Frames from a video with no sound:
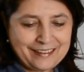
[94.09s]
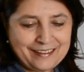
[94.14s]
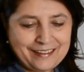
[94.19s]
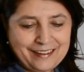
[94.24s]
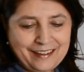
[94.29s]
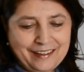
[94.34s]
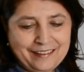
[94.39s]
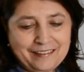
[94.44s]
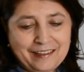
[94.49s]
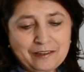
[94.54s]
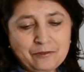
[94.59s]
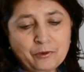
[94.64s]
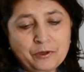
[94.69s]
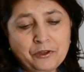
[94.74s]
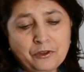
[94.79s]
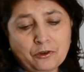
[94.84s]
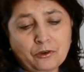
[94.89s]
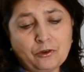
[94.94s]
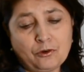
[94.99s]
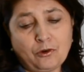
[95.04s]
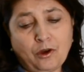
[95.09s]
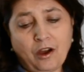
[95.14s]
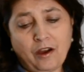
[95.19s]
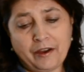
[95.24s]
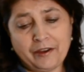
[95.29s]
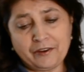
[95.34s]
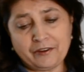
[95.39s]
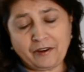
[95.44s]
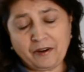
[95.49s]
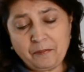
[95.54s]
And then when you go
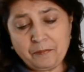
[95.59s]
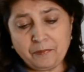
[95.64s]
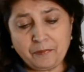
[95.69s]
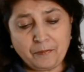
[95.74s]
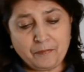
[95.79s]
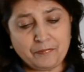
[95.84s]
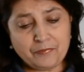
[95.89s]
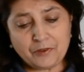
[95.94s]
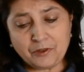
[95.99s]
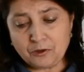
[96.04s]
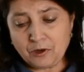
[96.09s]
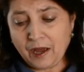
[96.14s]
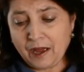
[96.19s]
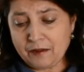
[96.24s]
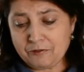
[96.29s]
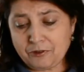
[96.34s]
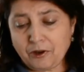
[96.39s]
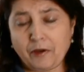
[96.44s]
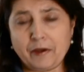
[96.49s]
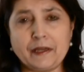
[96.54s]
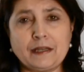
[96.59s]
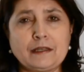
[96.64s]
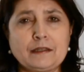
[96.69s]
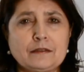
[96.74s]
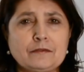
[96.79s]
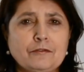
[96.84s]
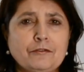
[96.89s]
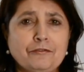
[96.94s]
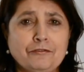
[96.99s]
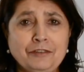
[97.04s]
higher up, you have like
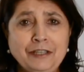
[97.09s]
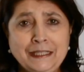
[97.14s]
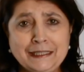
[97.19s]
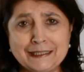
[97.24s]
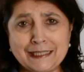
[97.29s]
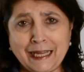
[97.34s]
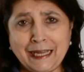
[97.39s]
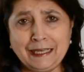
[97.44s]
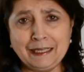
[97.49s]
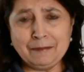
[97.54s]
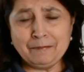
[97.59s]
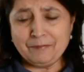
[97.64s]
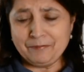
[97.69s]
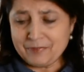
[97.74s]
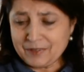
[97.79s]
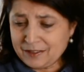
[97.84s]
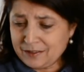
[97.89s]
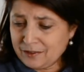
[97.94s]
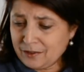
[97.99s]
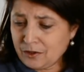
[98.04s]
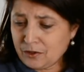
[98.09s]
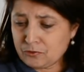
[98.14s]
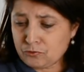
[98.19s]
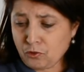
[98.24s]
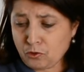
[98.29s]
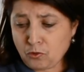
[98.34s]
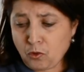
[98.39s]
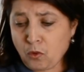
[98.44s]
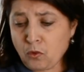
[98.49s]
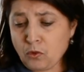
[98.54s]
V10.
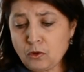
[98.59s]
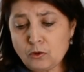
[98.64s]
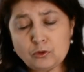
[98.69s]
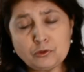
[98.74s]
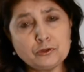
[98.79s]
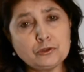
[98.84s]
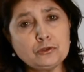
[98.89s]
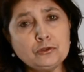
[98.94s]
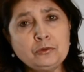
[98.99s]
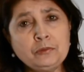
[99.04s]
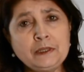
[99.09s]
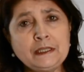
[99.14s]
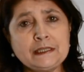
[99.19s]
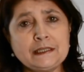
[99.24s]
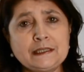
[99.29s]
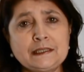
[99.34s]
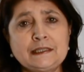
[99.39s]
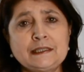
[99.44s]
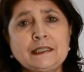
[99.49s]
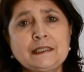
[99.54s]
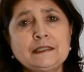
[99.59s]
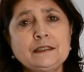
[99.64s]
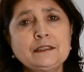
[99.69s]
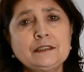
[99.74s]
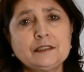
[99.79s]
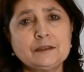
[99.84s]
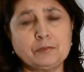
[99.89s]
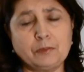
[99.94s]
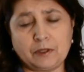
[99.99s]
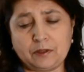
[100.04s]
Not all Utsumi
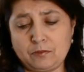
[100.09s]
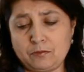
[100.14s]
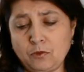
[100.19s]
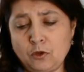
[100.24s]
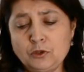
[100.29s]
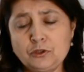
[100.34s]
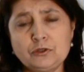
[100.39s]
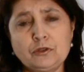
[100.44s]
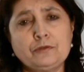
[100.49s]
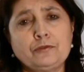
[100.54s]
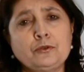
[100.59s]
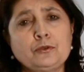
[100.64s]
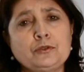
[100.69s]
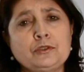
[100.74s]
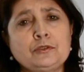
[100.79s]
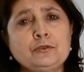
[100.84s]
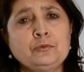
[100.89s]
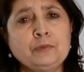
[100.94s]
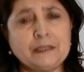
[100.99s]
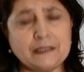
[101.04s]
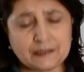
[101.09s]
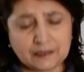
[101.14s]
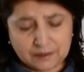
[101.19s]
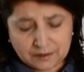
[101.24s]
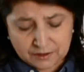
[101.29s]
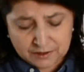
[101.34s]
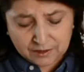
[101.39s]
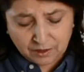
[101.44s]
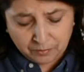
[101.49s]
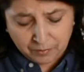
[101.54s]
scissors, but most of Utsumi
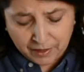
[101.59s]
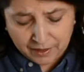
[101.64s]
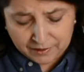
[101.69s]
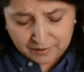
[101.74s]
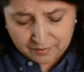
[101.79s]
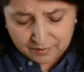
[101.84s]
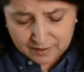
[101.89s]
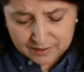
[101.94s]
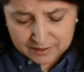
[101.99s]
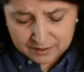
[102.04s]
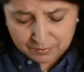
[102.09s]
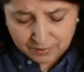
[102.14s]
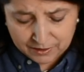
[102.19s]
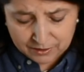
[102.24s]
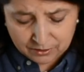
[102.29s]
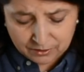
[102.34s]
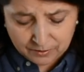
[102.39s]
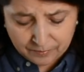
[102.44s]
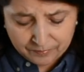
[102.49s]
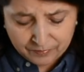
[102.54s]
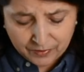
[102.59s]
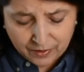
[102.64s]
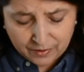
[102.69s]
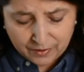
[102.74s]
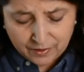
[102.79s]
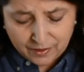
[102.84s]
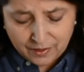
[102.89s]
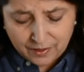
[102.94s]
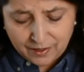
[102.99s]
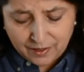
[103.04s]
scissors are made in this metal,
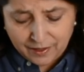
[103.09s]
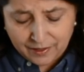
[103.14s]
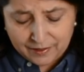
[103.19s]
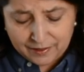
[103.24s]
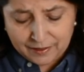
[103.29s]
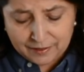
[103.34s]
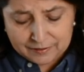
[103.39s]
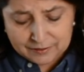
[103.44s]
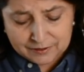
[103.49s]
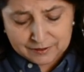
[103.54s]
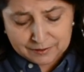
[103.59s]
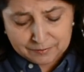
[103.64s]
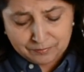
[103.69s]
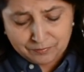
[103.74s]
and